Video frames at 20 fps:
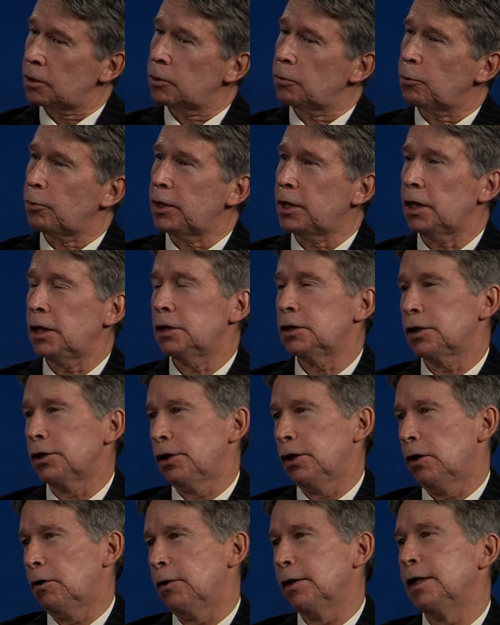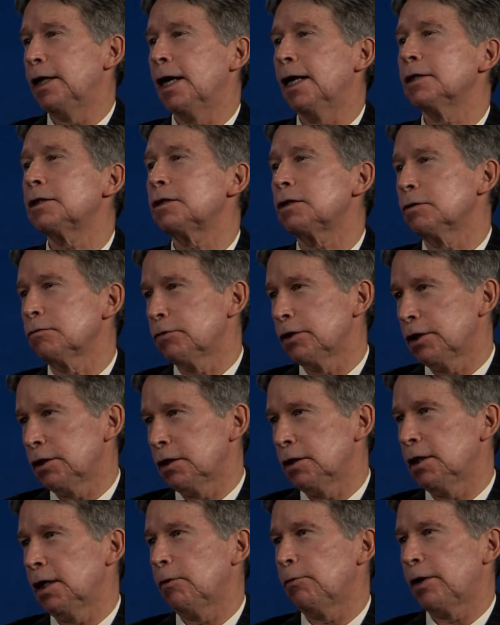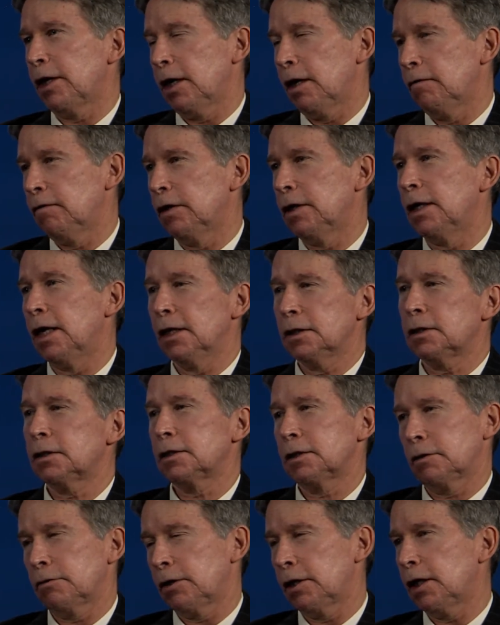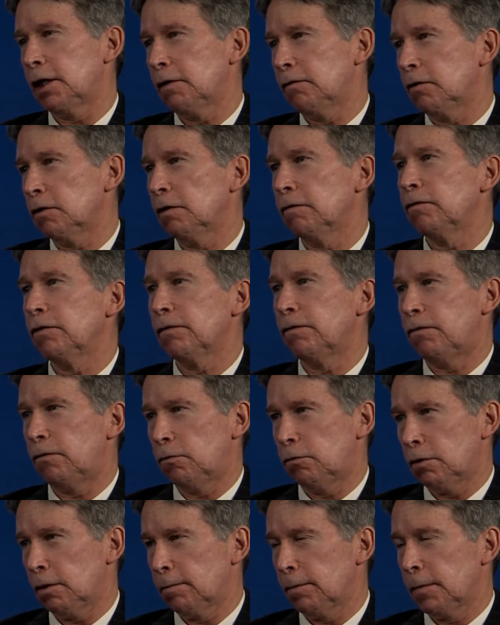we need to know, and that's the reason that we have the necessary evil of the form.